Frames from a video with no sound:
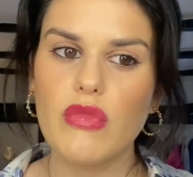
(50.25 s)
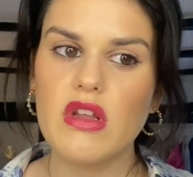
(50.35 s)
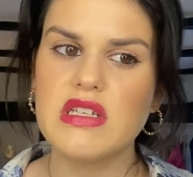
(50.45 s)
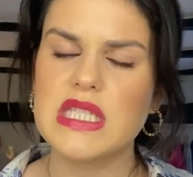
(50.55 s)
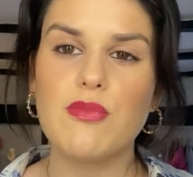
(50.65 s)

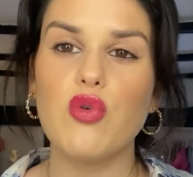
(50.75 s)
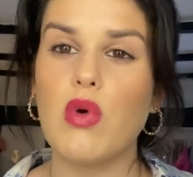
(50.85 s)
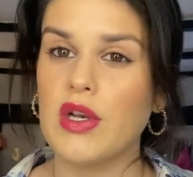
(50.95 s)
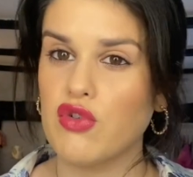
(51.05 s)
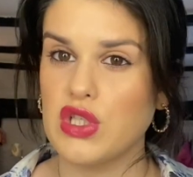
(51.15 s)
a small
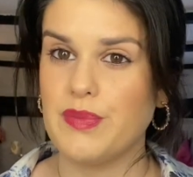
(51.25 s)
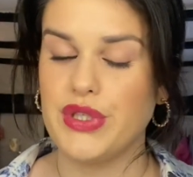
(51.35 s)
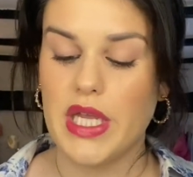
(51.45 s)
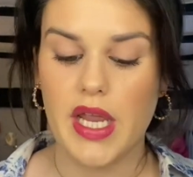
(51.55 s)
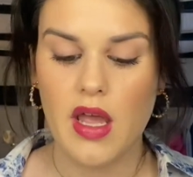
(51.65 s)
one
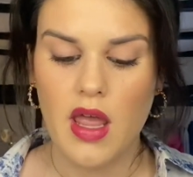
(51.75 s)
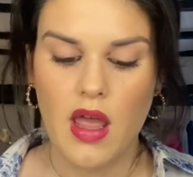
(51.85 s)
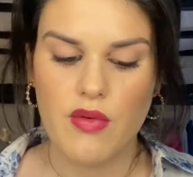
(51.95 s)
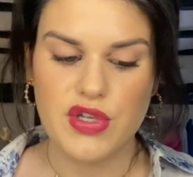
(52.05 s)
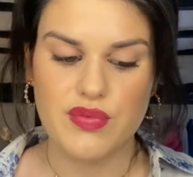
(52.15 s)
crossbody,
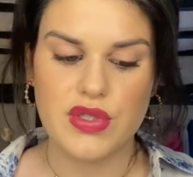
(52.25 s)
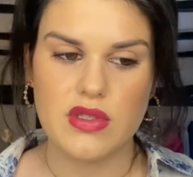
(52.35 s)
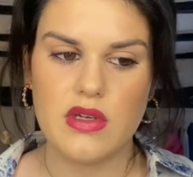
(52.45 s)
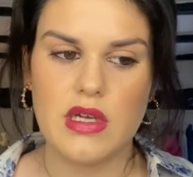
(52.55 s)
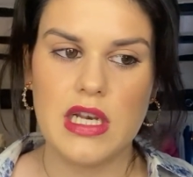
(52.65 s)
which was
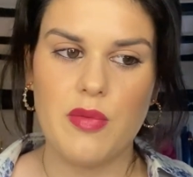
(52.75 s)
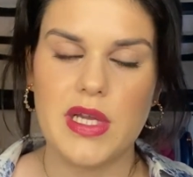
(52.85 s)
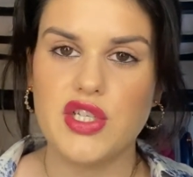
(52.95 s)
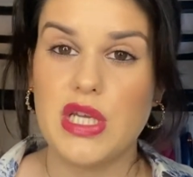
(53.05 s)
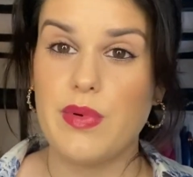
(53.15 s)
a little bit
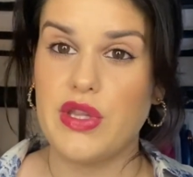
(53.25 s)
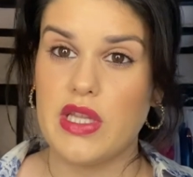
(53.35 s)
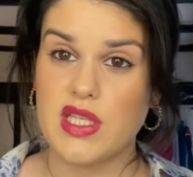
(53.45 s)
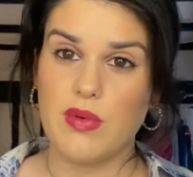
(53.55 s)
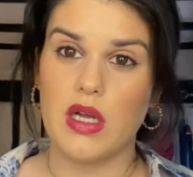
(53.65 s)
cheaper than
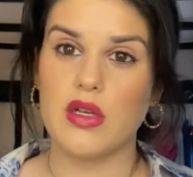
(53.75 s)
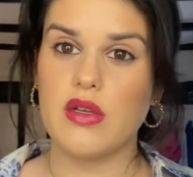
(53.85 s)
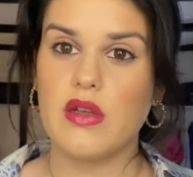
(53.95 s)
this one.